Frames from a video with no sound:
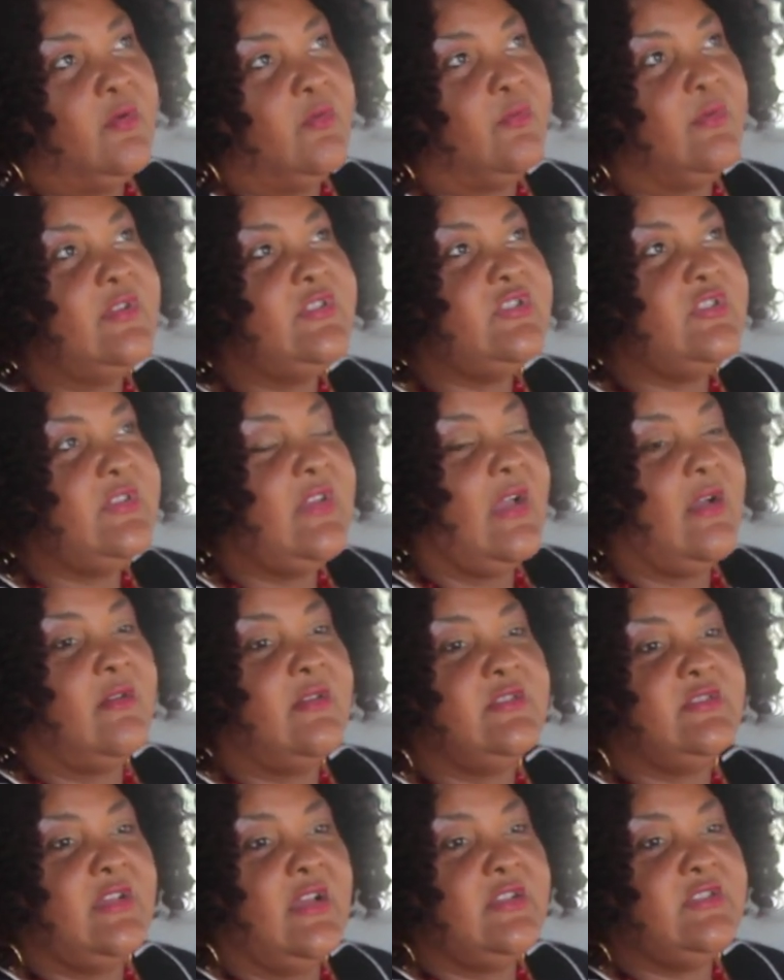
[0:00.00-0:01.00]
reaching out
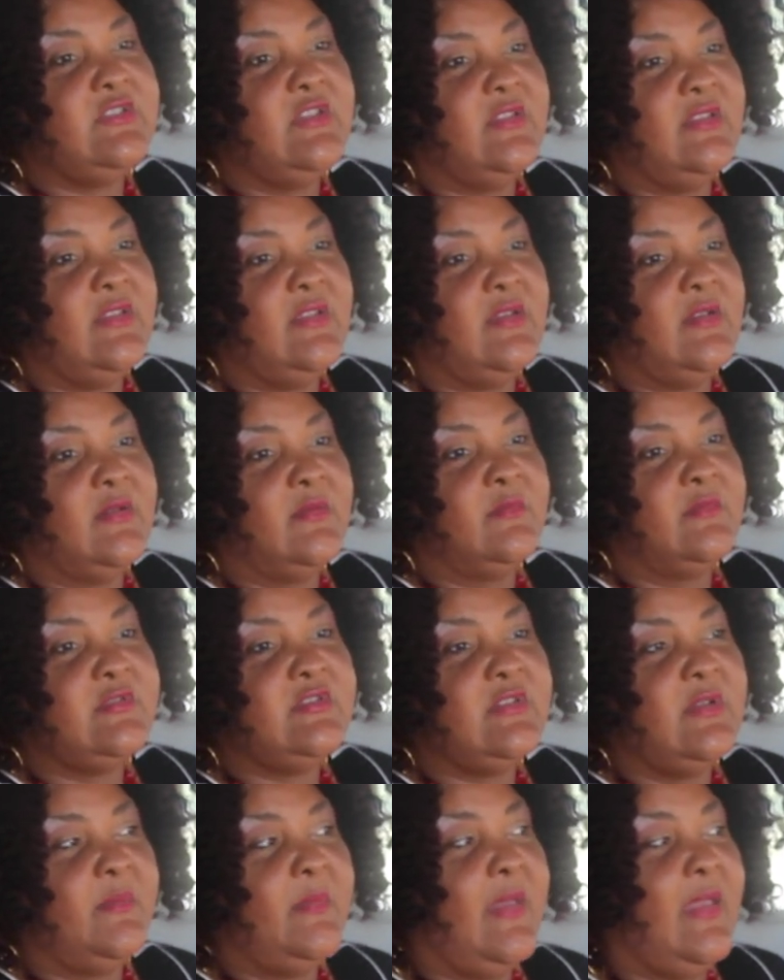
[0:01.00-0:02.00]
and touching them
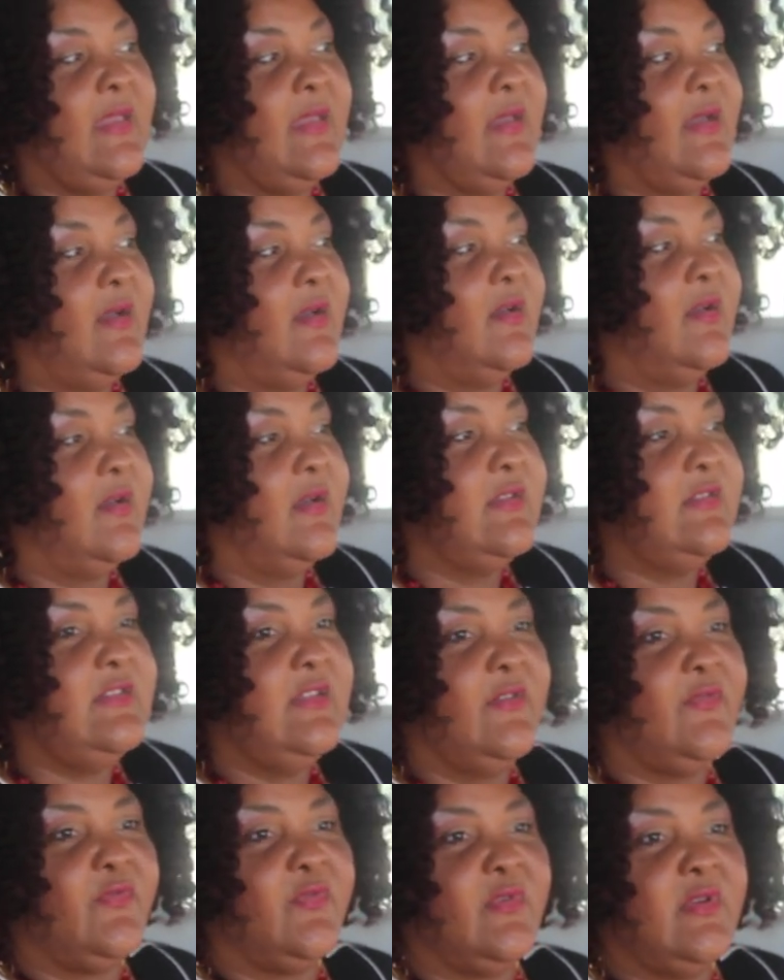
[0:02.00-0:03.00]
to make a
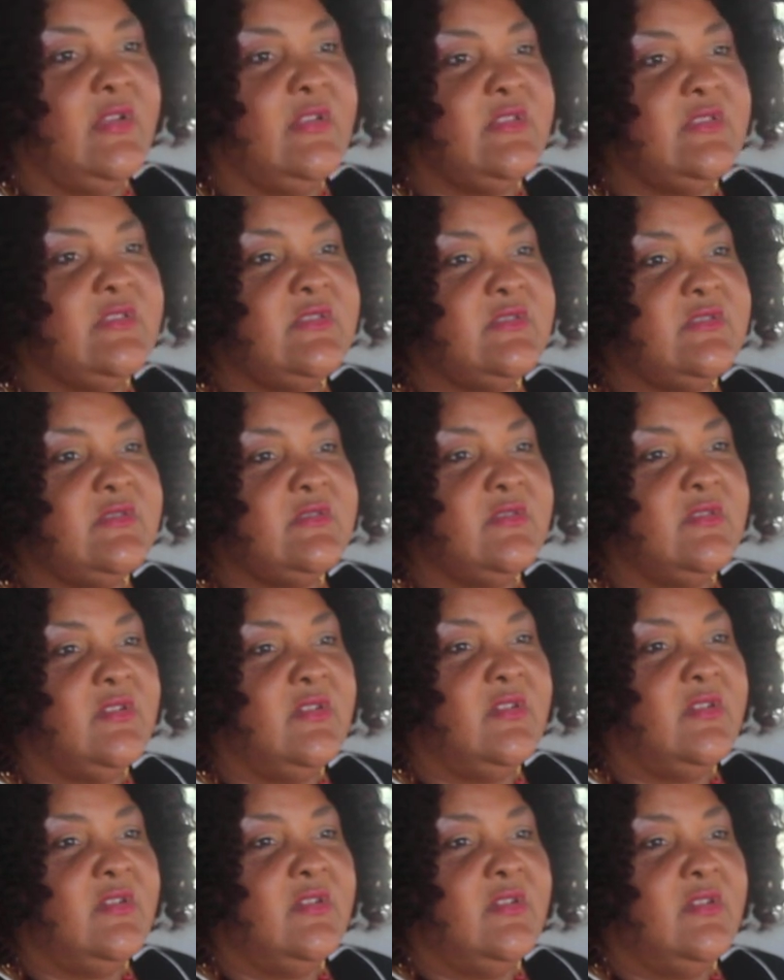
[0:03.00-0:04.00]
difference.
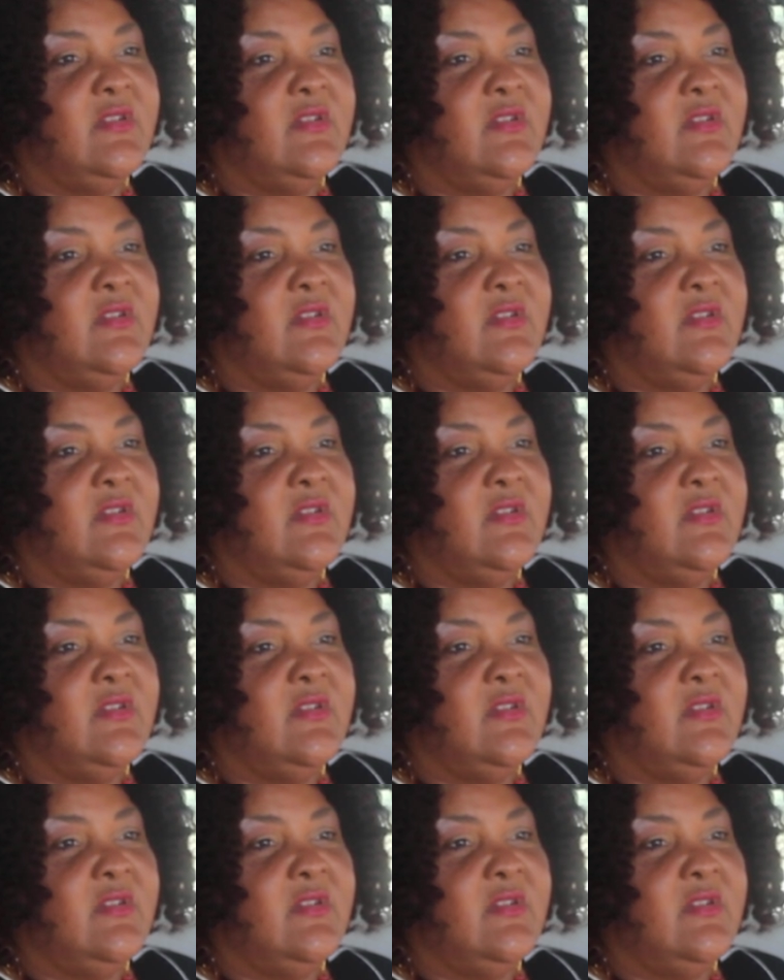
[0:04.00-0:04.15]
Mm -hmm.